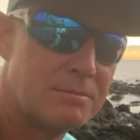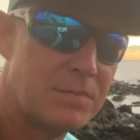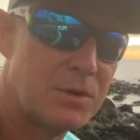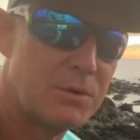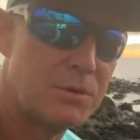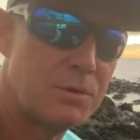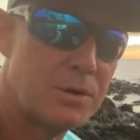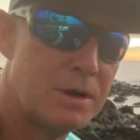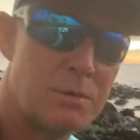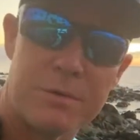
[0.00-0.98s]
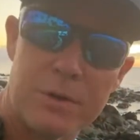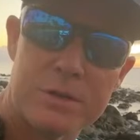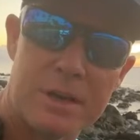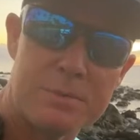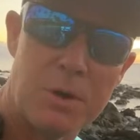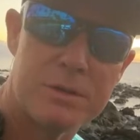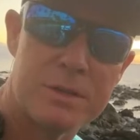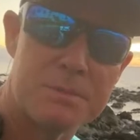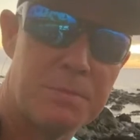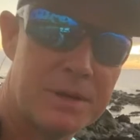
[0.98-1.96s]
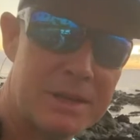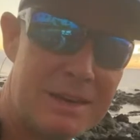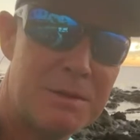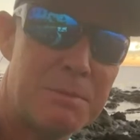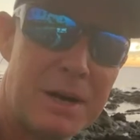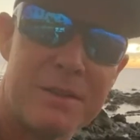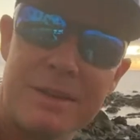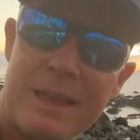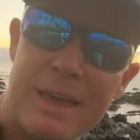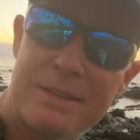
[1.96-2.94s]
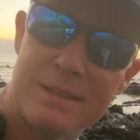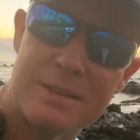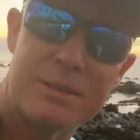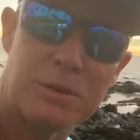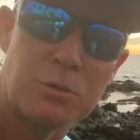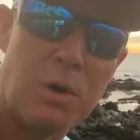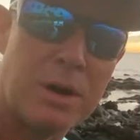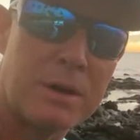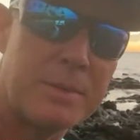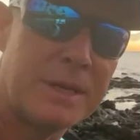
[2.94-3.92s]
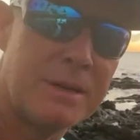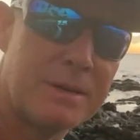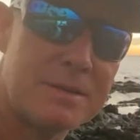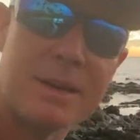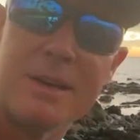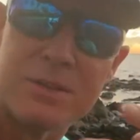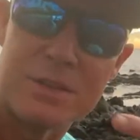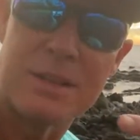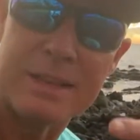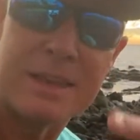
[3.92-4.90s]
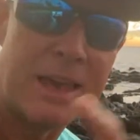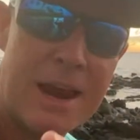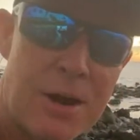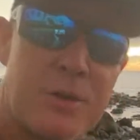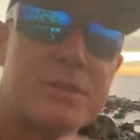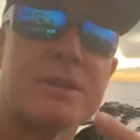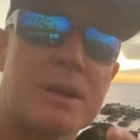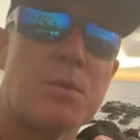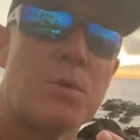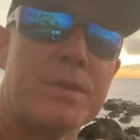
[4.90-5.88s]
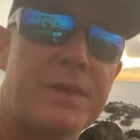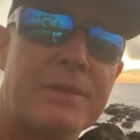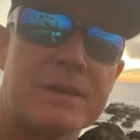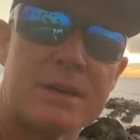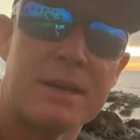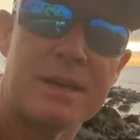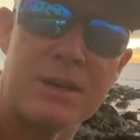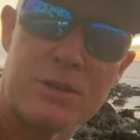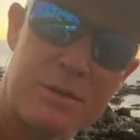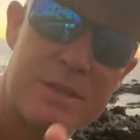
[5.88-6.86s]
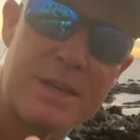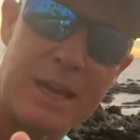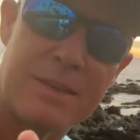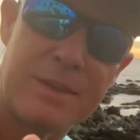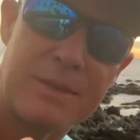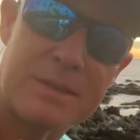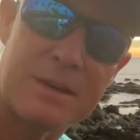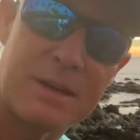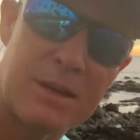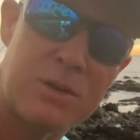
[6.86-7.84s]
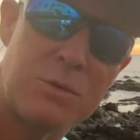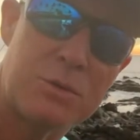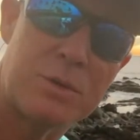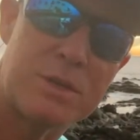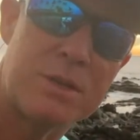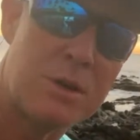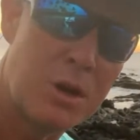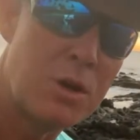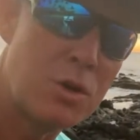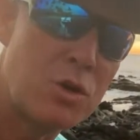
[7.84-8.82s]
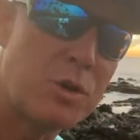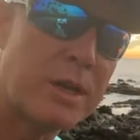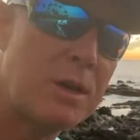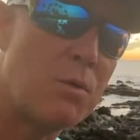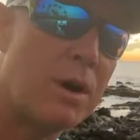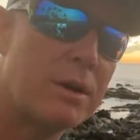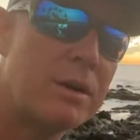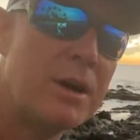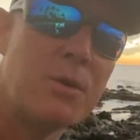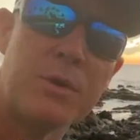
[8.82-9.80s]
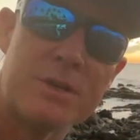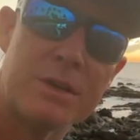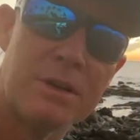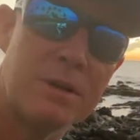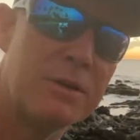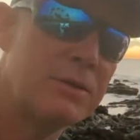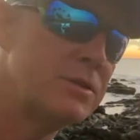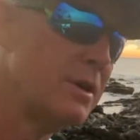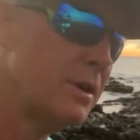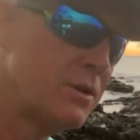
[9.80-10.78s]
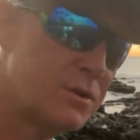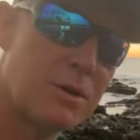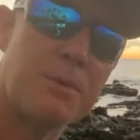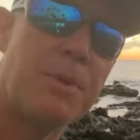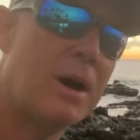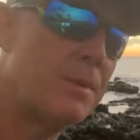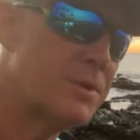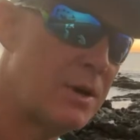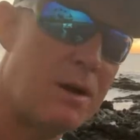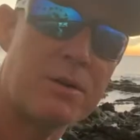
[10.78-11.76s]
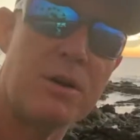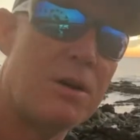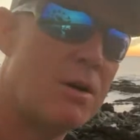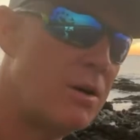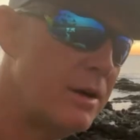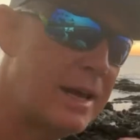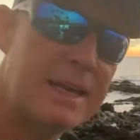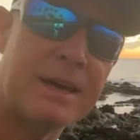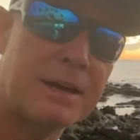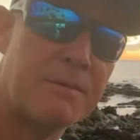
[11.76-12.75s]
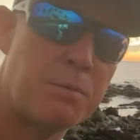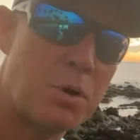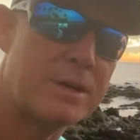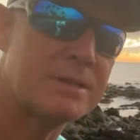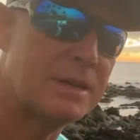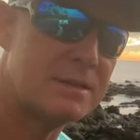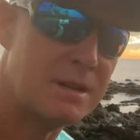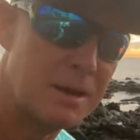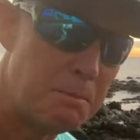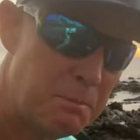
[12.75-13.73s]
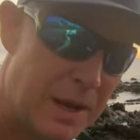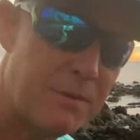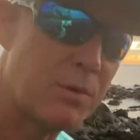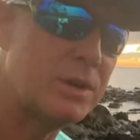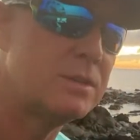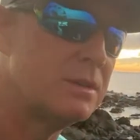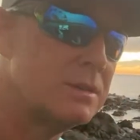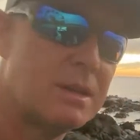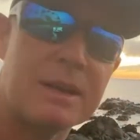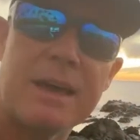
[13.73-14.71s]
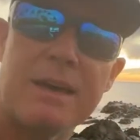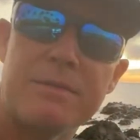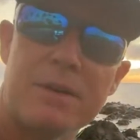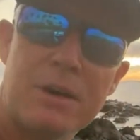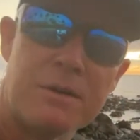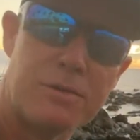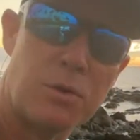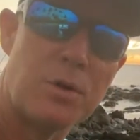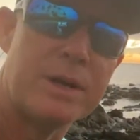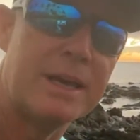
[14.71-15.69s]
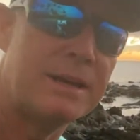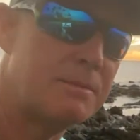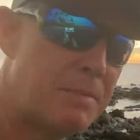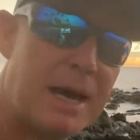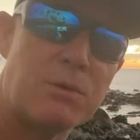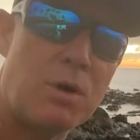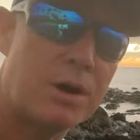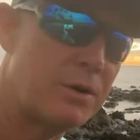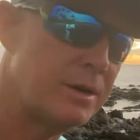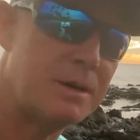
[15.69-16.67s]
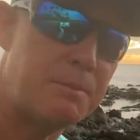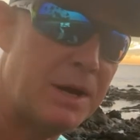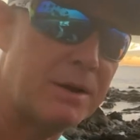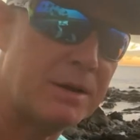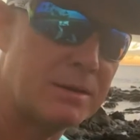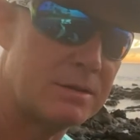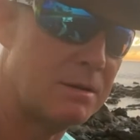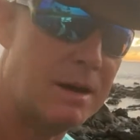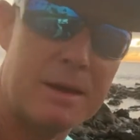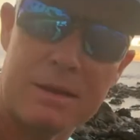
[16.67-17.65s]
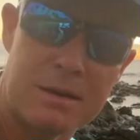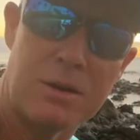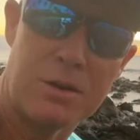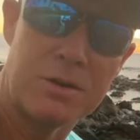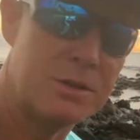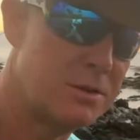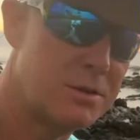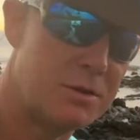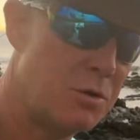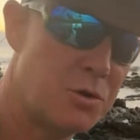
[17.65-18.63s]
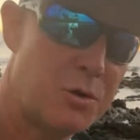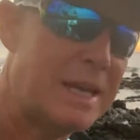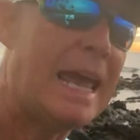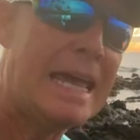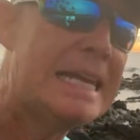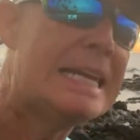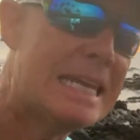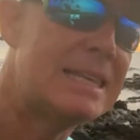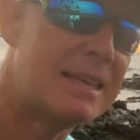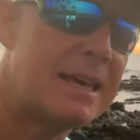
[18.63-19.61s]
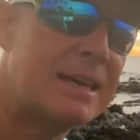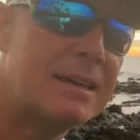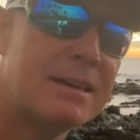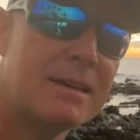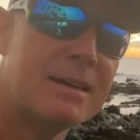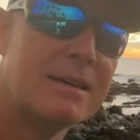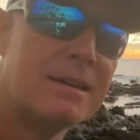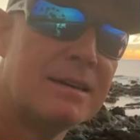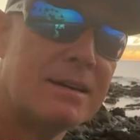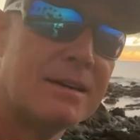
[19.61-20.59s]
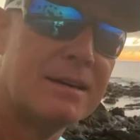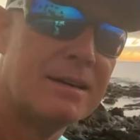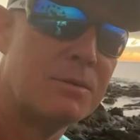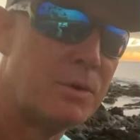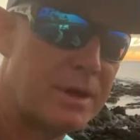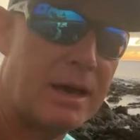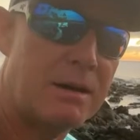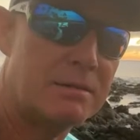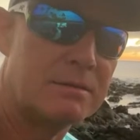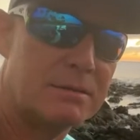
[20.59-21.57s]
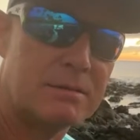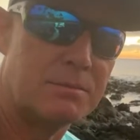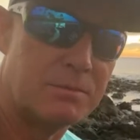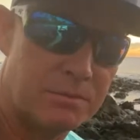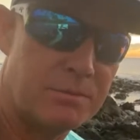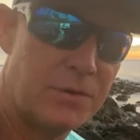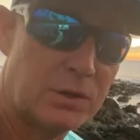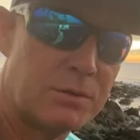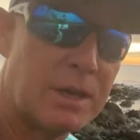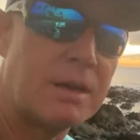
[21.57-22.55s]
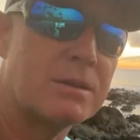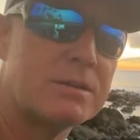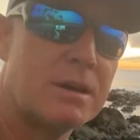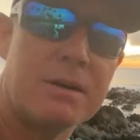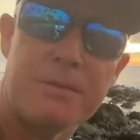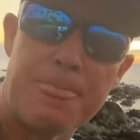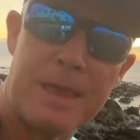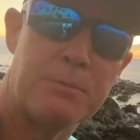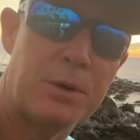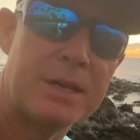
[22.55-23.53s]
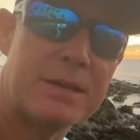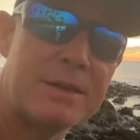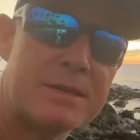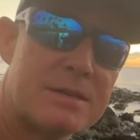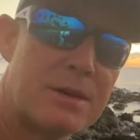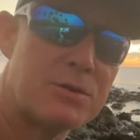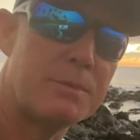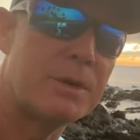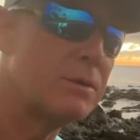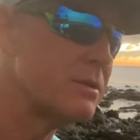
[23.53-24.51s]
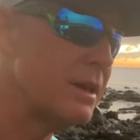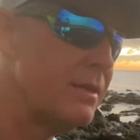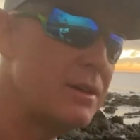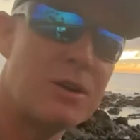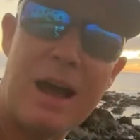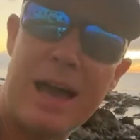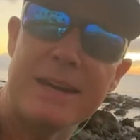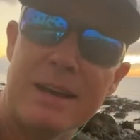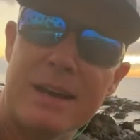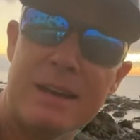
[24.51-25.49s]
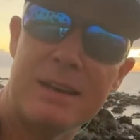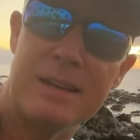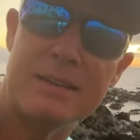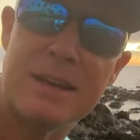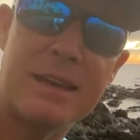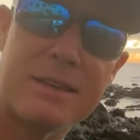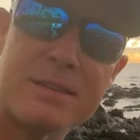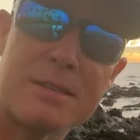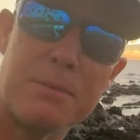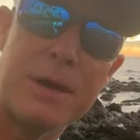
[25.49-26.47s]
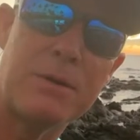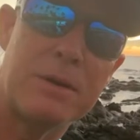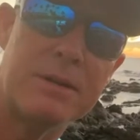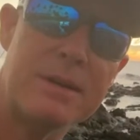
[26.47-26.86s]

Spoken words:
through reverse osmosis, but even better than that, distilled water, because just like the air is the number one thing that's going to get you, the second thing that's going to get you is what's in your drinking water, which includes your soda pops, your alcohol, any kind of processed beverage is going to have fluoridated bad water in it, period. So I encourage you to just don't drink anything without filtering it yourself and putting in these essential minerals. And then your iodine intake, this is the big one,